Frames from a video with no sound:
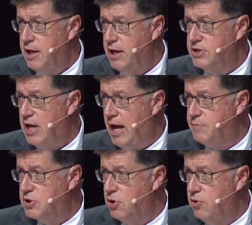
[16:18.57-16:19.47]
He is
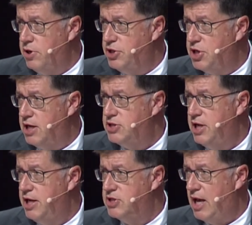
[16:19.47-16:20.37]
absolutely
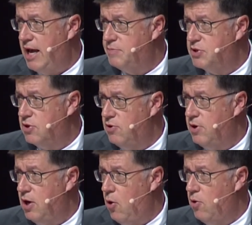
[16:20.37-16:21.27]
just. He is
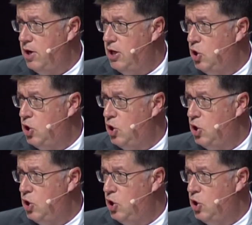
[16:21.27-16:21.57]
absolutely holy.